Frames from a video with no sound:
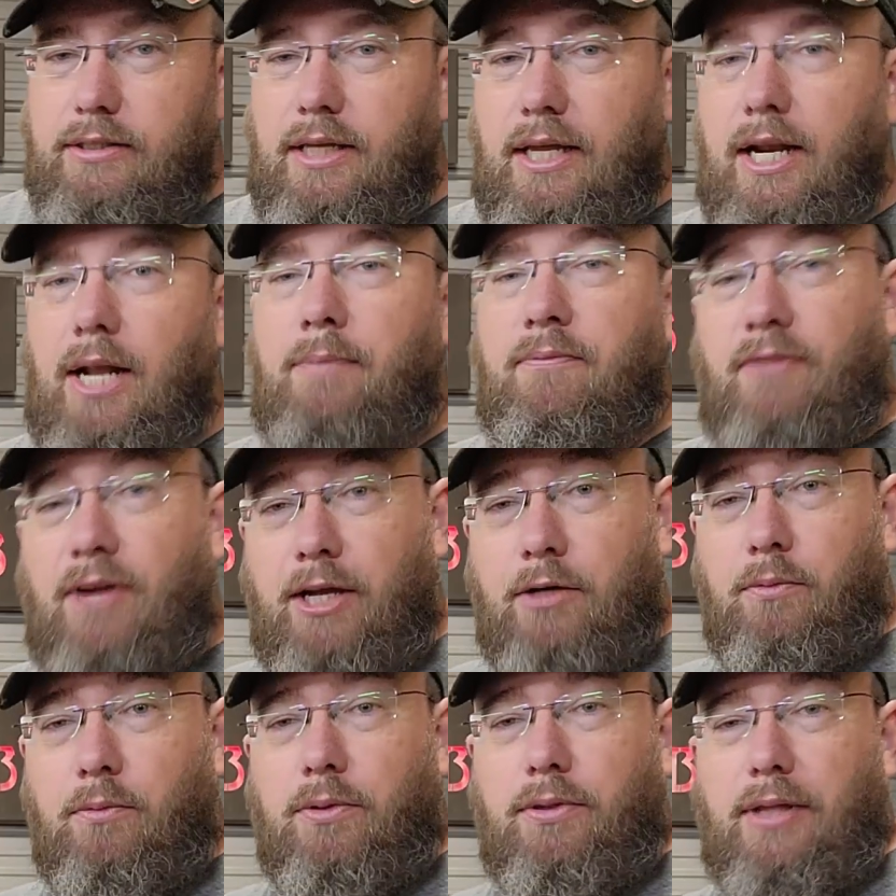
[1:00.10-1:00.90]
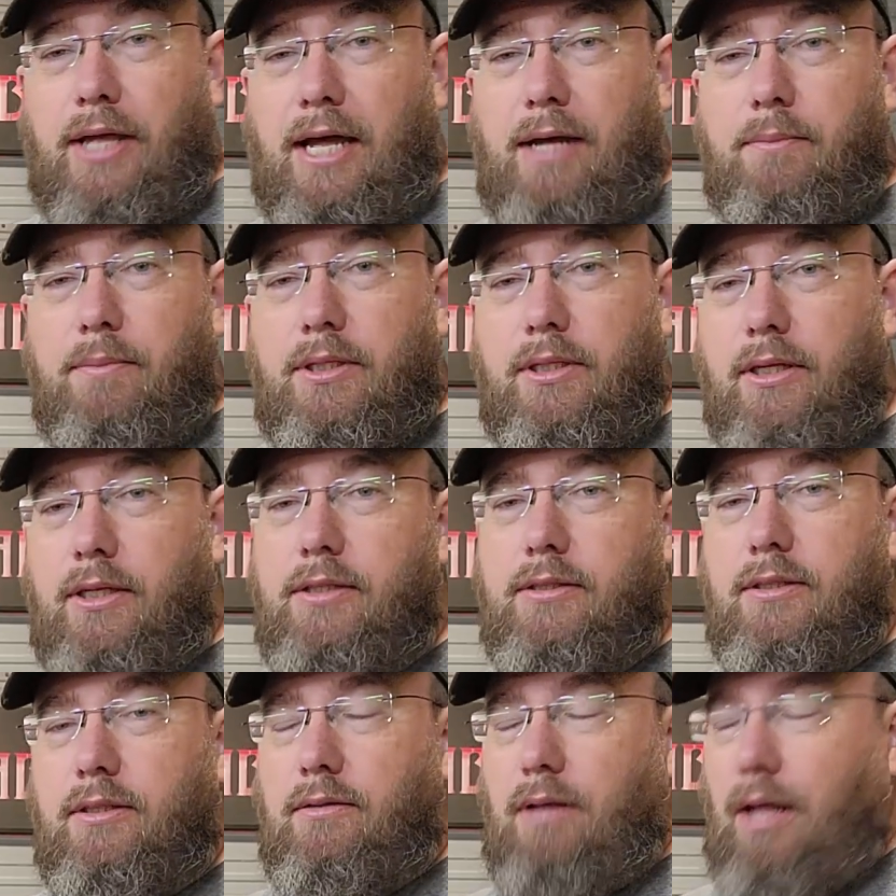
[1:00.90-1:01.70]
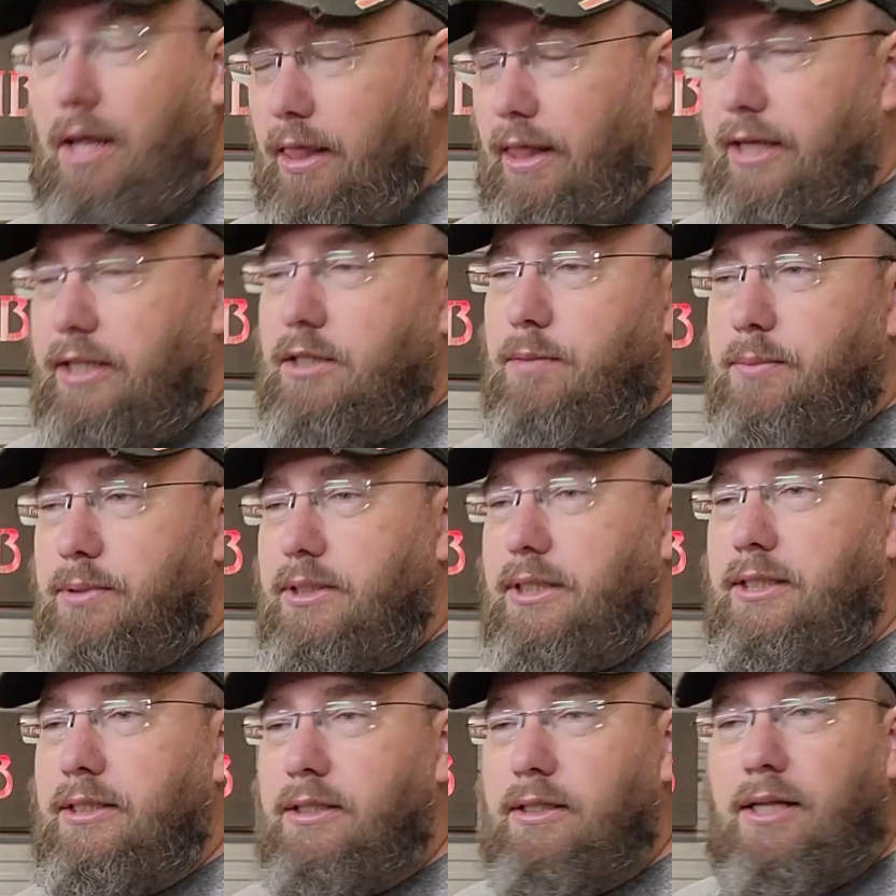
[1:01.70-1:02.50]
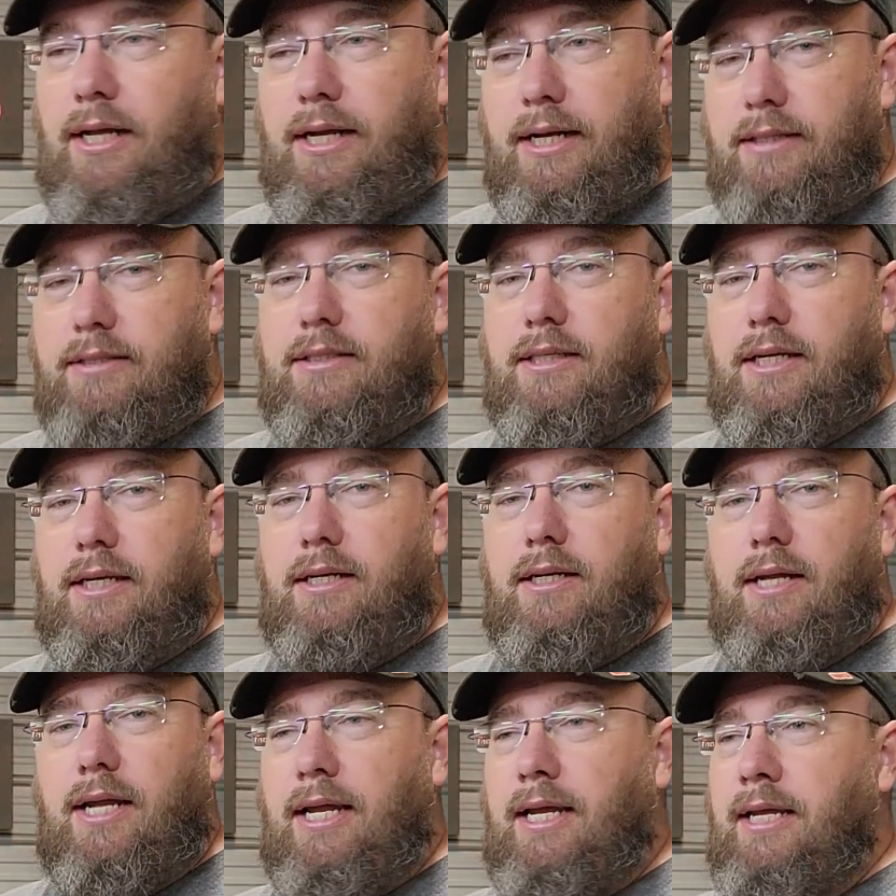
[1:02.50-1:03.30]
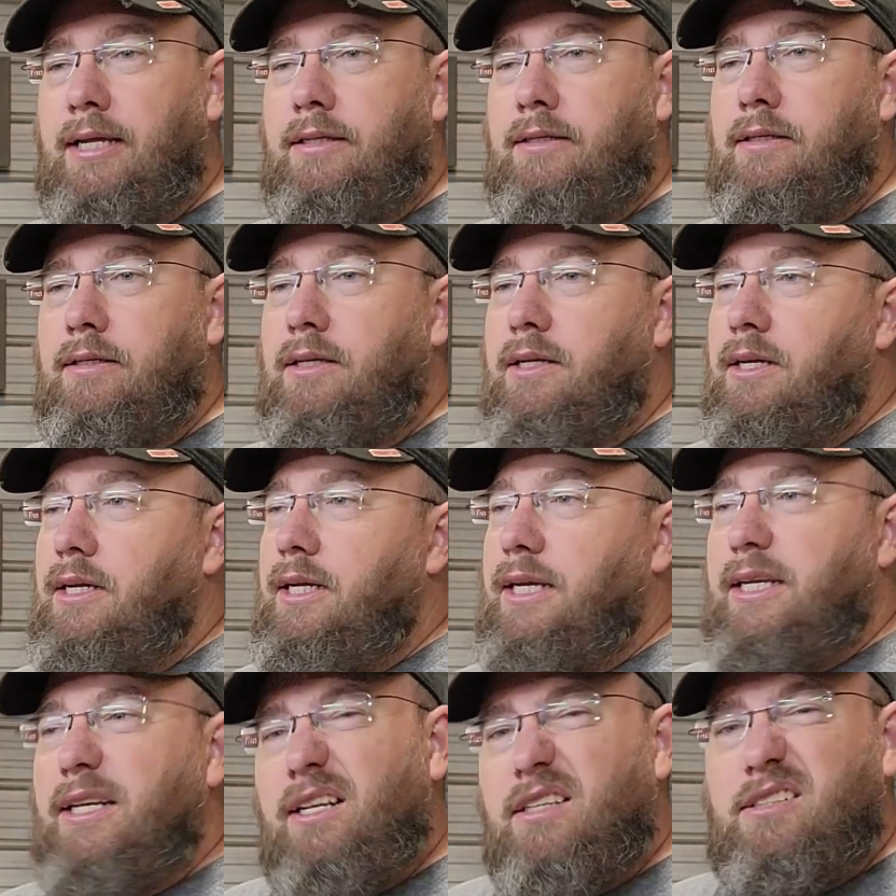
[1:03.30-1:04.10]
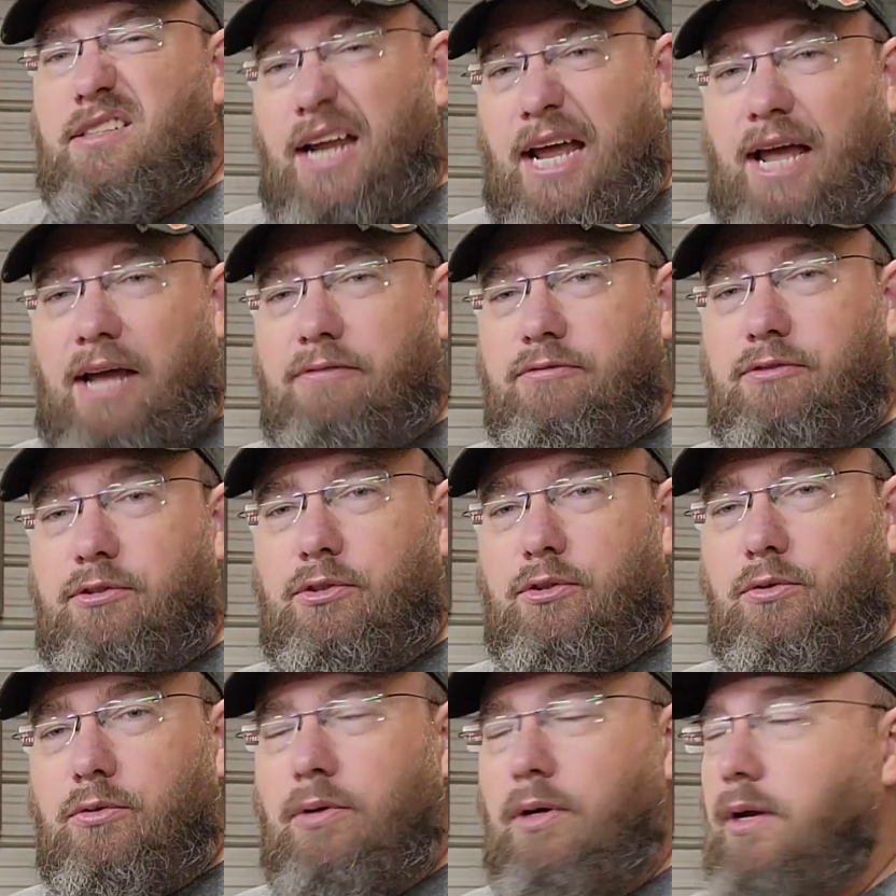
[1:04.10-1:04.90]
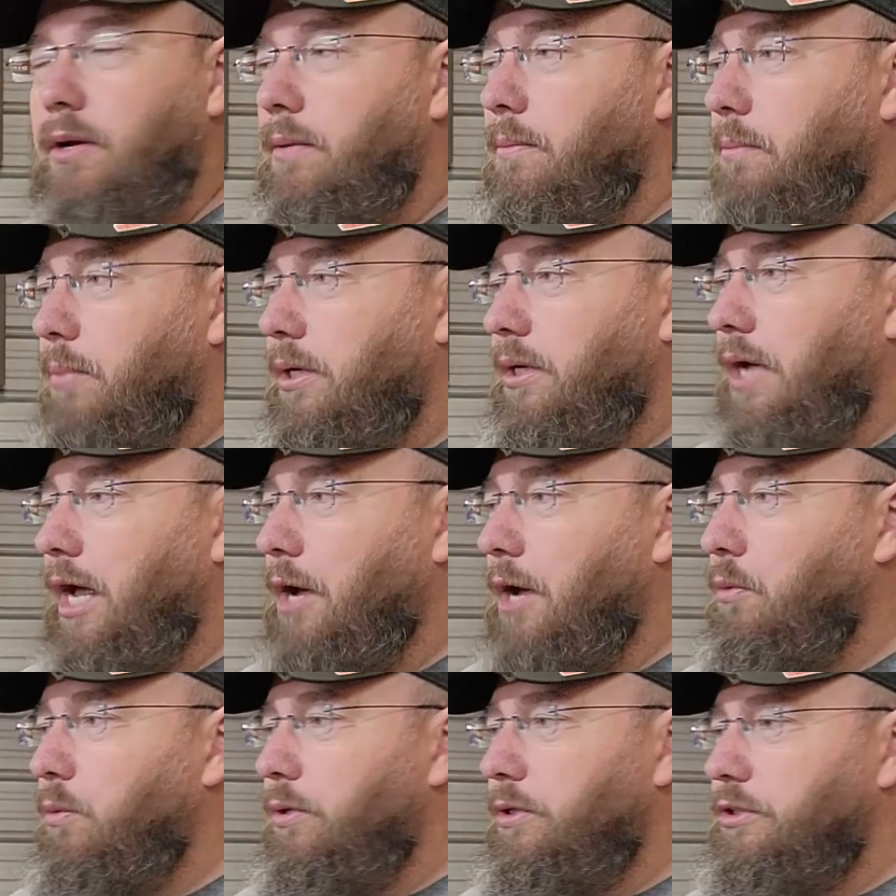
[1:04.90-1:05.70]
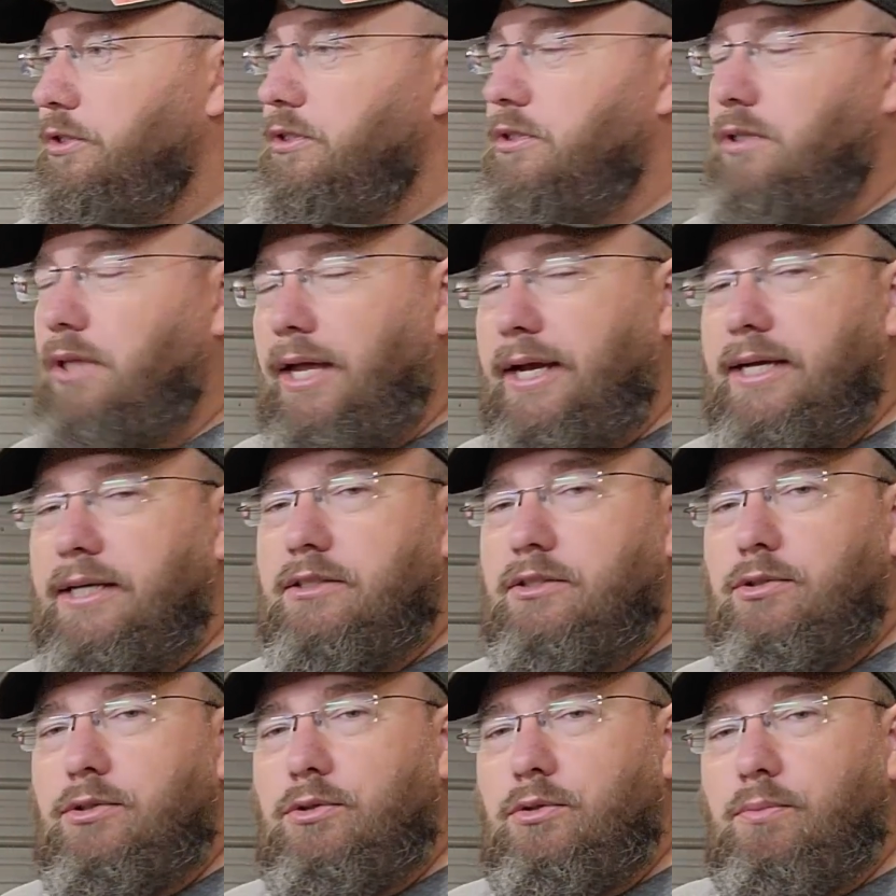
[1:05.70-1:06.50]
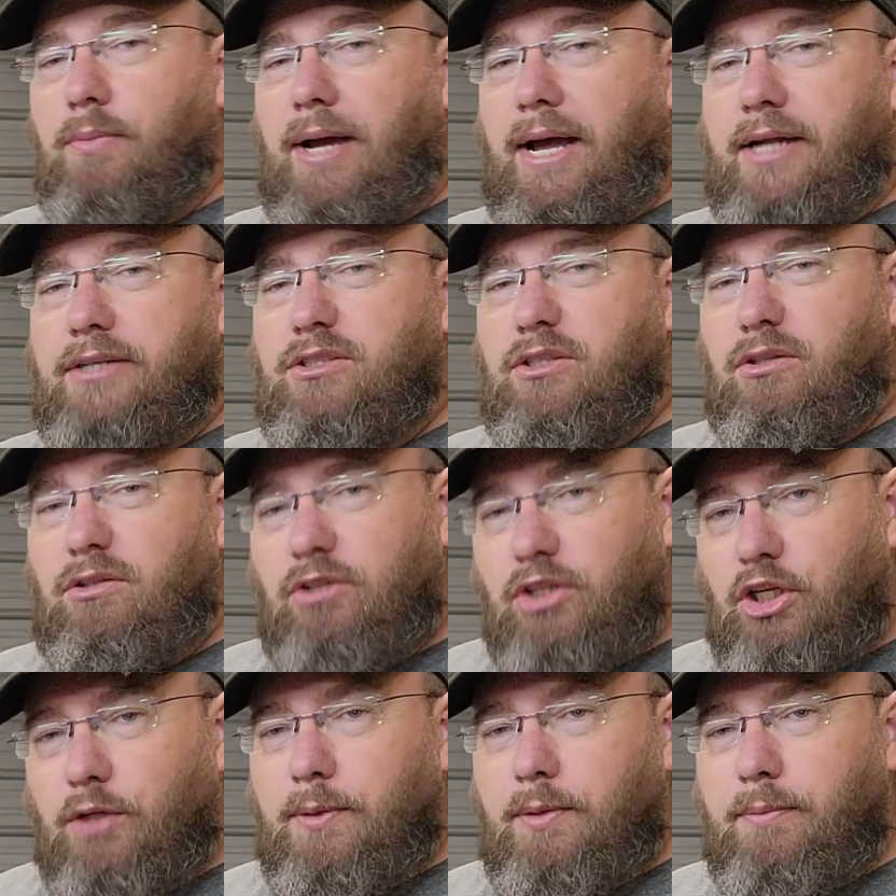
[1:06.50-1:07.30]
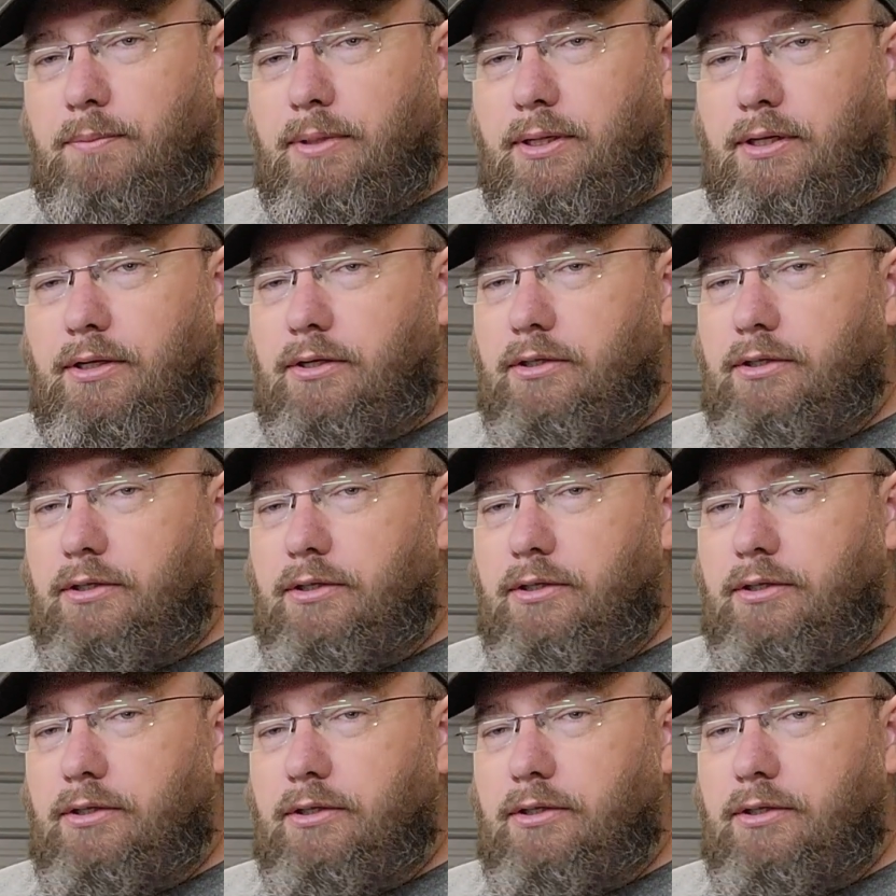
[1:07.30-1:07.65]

And I'm fine with that because I like the patina, like I said, and it doesn't have to, but I would just like it to match a little bit better.